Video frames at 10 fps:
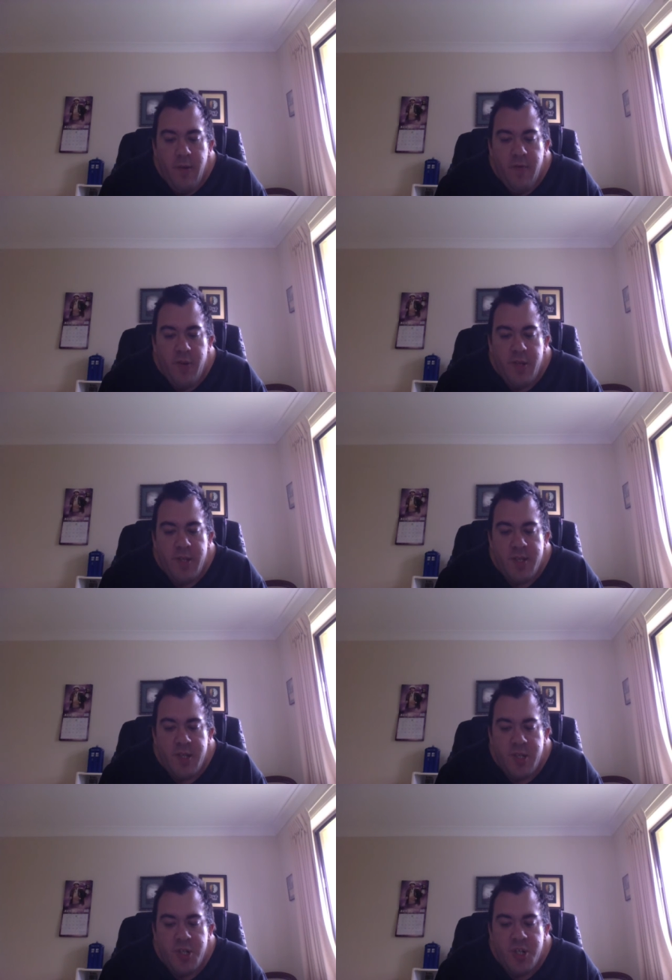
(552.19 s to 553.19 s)
For an
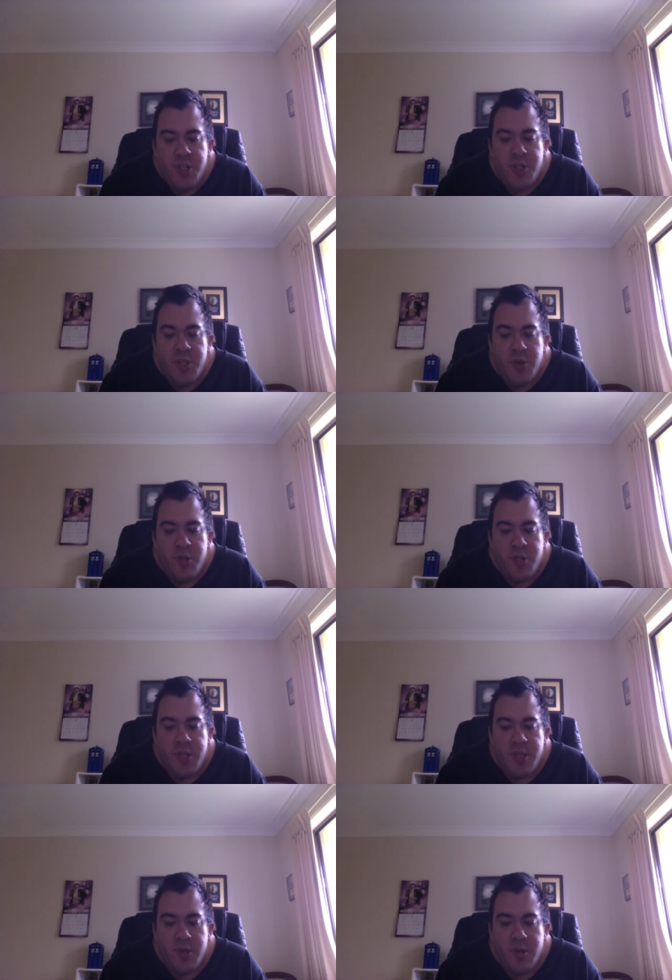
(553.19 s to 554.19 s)
instant she thought
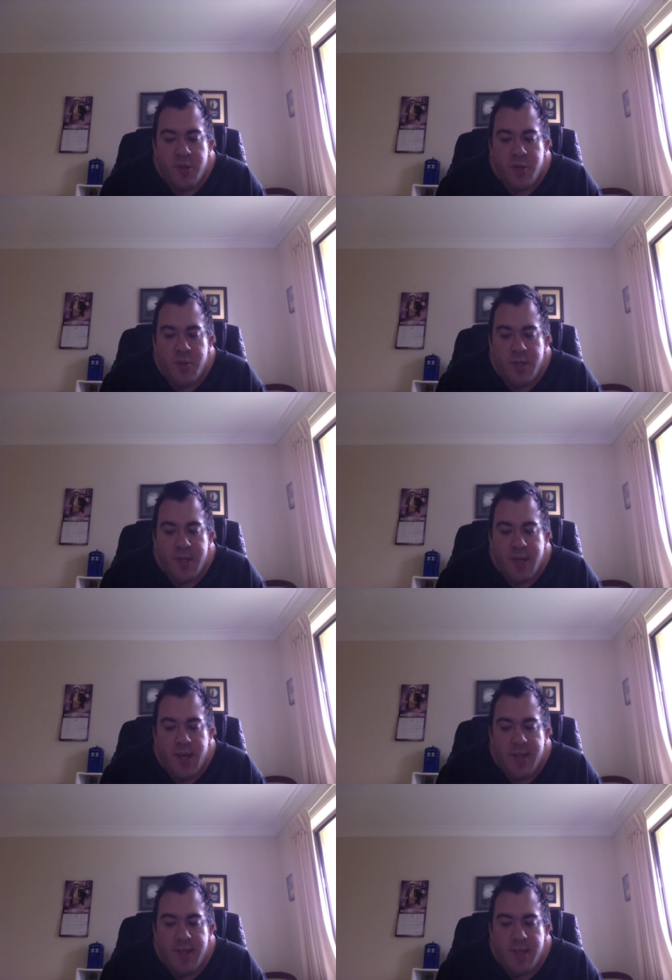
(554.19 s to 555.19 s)
she saw her twin's
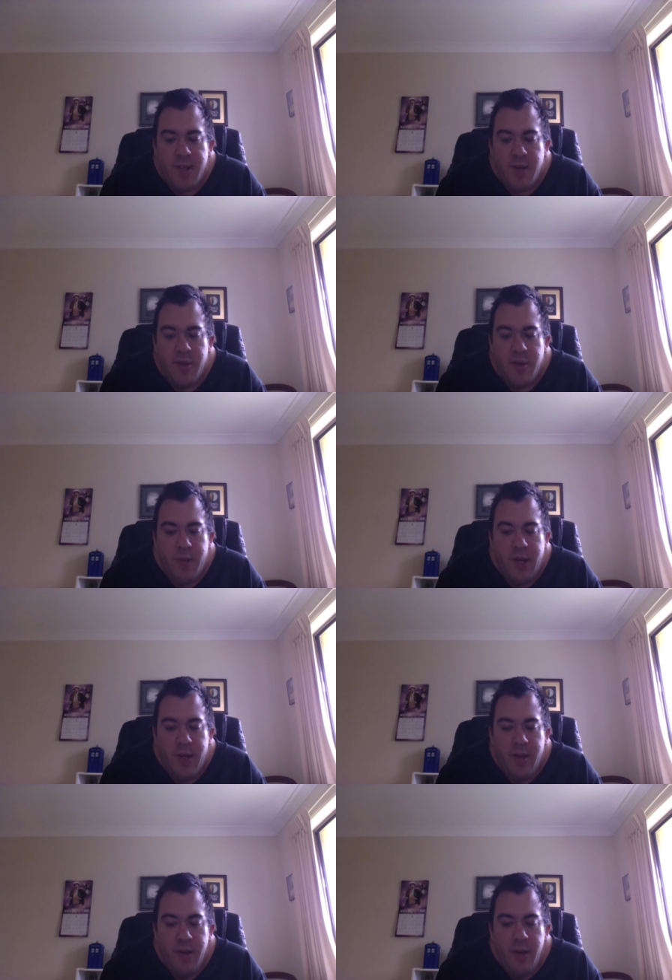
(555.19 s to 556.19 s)
hand sitting on the bed,